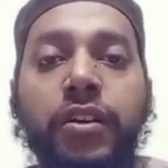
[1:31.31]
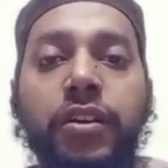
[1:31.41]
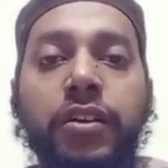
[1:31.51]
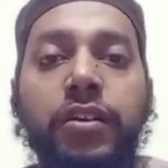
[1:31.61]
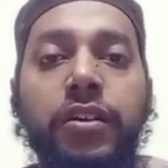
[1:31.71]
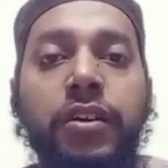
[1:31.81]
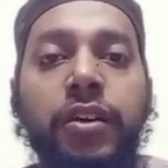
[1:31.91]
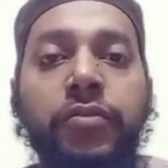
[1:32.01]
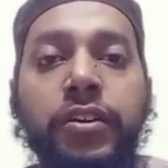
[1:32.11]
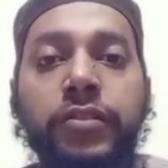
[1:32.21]
evident
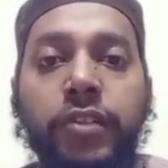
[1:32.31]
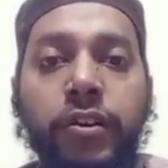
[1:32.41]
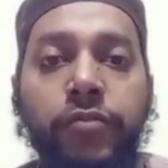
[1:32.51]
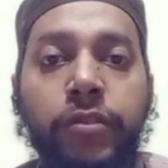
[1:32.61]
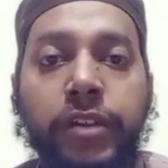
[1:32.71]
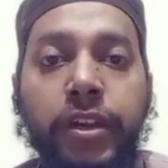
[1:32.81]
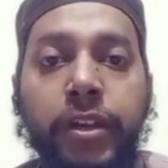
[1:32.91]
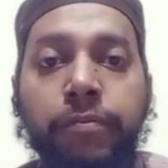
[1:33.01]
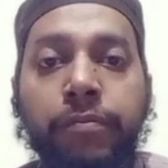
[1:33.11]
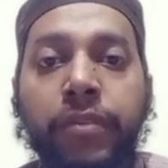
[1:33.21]
from the name,
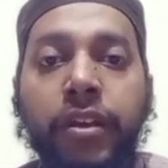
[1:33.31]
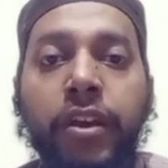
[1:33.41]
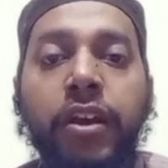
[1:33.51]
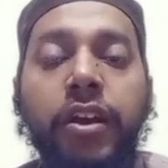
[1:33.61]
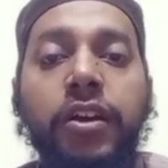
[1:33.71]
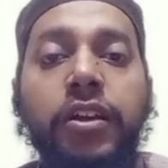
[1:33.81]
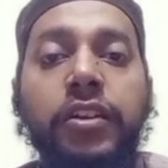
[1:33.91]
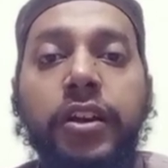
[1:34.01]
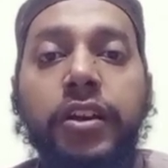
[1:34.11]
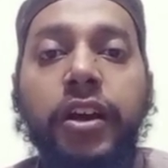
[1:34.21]
that
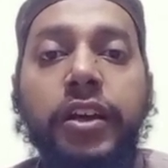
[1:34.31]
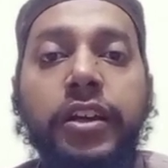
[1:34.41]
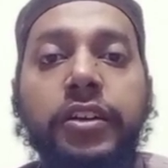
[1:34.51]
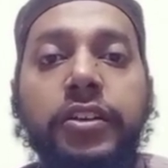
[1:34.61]
I teach